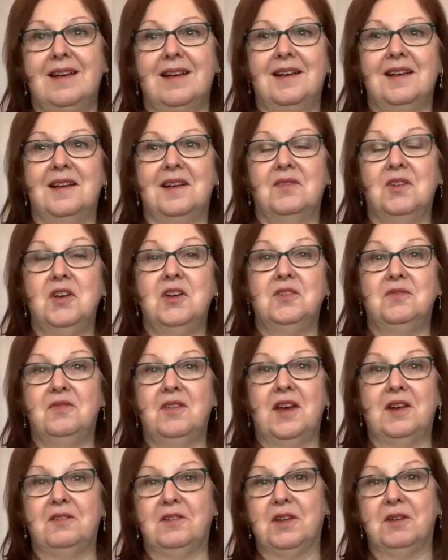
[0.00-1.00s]
I've heard
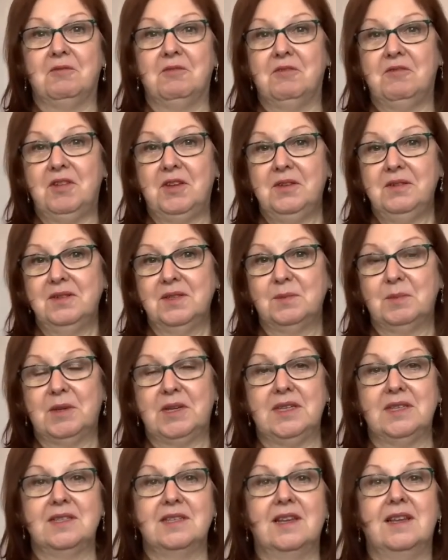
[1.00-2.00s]
varying reviews,
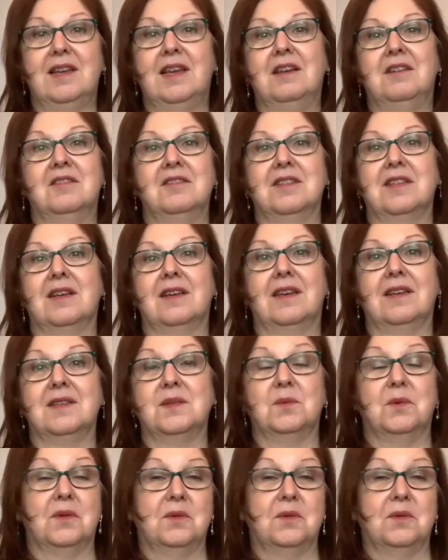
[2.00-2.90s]
but it certainly looks like it's